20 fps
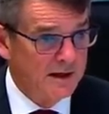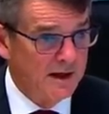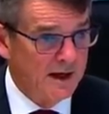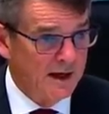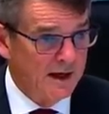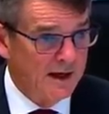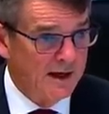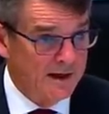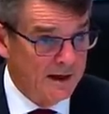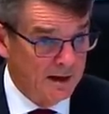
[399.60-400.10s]

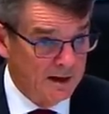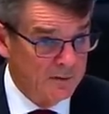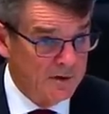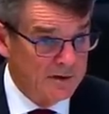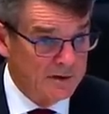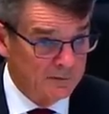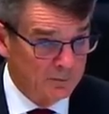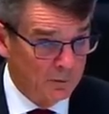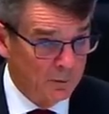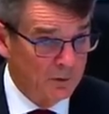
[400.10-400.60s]
element
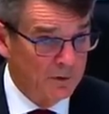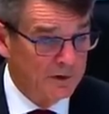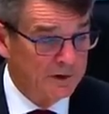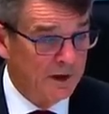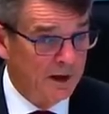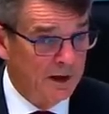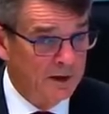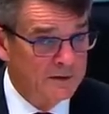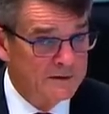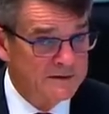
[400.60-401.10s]
of all the
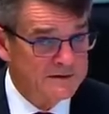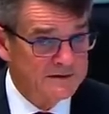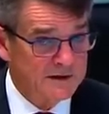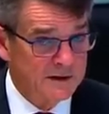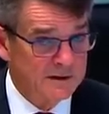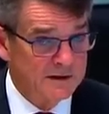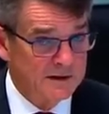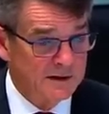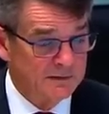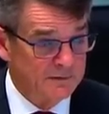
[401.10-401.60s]
codes, so
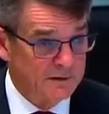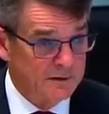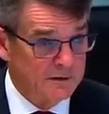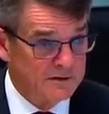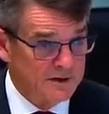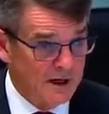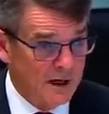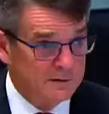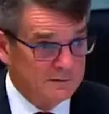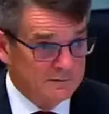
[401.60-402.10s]
that if you
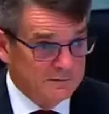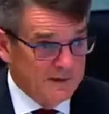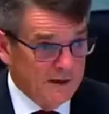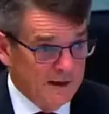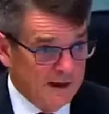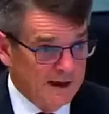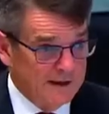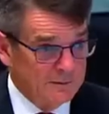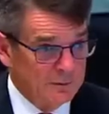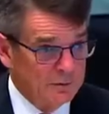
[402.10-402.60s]
don't feel
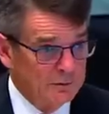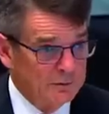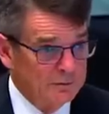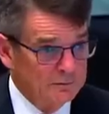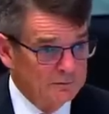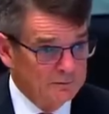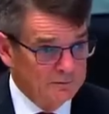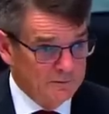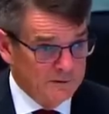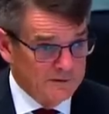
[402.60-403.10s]
able,
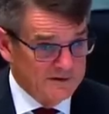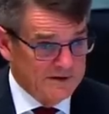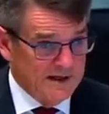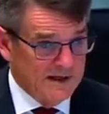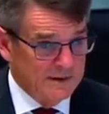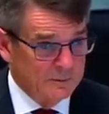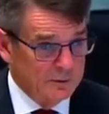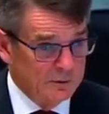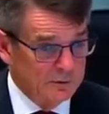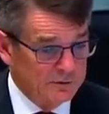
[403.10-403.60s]
for
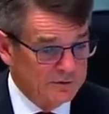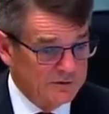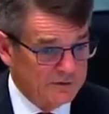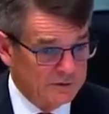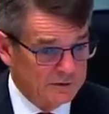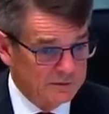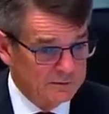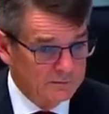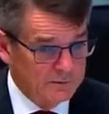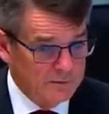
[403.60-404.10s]
example,
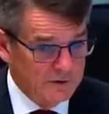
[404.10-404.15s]
to